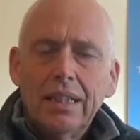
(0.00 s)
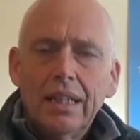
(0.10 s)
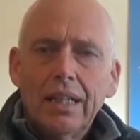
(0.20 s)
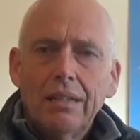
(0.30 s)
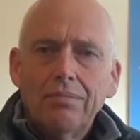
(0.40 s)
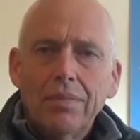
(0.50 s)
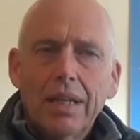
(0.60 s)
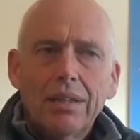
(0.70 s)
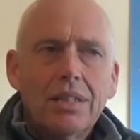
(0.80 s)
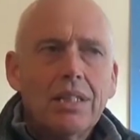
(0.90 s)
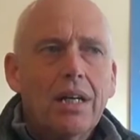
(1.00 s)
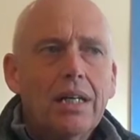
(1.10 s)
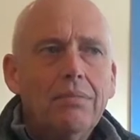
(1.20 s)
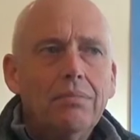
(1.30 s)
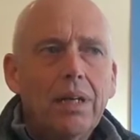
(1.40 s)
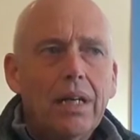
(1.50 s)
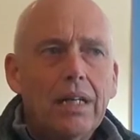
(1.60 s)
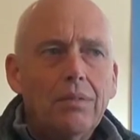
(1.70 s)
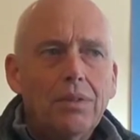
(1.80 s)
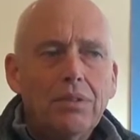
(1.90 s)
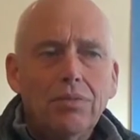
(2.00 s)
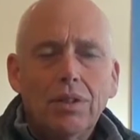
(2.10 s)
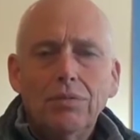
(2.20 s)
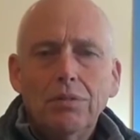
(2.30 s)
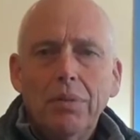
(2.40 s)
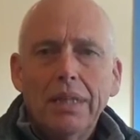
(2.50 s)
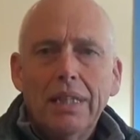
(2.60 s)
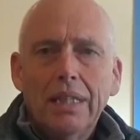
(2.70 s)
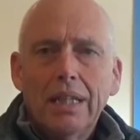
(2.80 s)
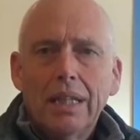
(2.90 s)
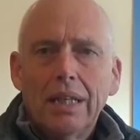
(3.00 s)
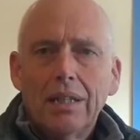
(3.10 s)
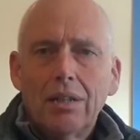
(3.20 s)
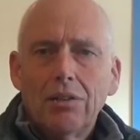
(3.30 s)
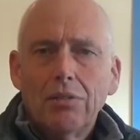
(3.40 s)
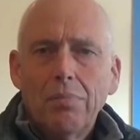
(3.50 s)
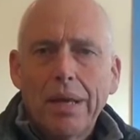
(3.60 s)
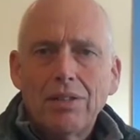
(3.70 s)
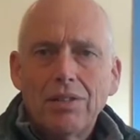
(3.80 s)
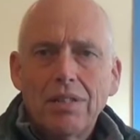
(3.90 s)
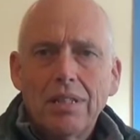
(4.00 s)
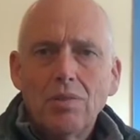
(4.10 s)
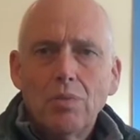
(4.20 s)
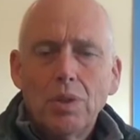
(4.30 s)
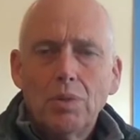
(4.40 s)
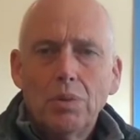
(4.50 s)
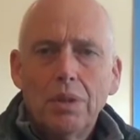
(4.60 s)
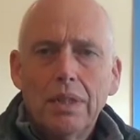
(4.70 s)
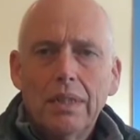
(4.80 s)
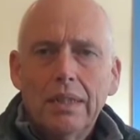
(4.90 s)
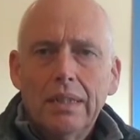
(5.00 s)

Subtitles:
At the time I was involved in making cotton mattresses, which were